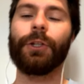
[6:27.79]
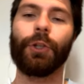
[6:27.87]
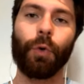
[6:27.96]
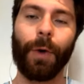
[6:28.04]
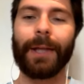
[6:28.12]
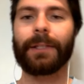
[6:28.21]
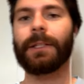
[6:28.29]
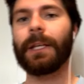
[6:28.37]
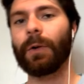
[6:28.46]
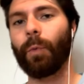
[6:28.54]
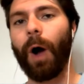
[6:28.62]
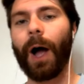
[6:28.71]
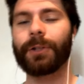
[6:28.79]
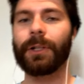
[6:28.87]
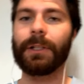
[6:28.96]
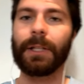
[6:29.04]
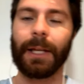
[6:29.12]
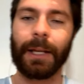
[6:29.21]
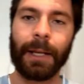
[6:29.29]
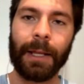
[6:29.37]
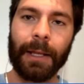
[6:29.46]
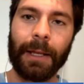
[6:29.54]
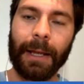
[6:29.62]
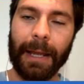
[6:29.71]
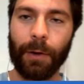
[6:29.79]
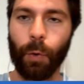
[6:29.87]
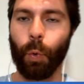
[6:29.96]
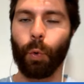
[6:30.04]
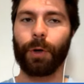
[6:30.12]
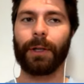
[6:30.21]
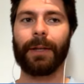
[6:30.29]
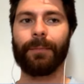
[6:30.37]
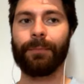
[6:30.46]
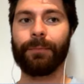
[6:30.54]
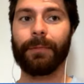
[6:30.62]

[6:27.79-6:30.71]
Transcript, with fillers: USC, Washington, and Oregon.